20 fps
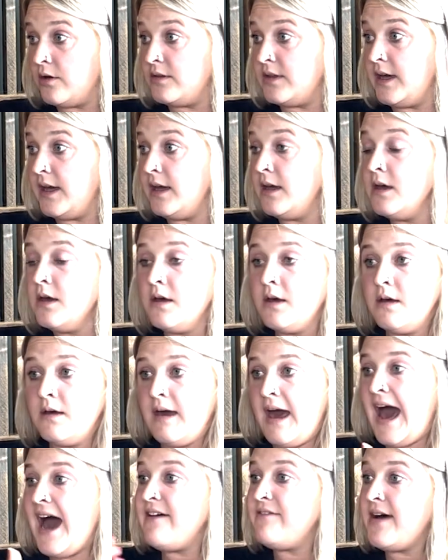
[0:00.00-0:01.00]
or they
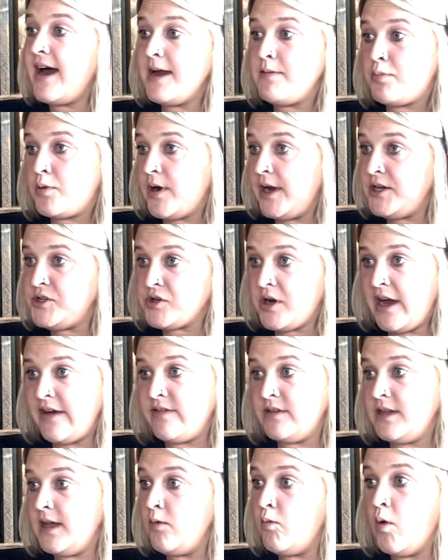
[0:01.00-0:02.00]
have high prey drive and they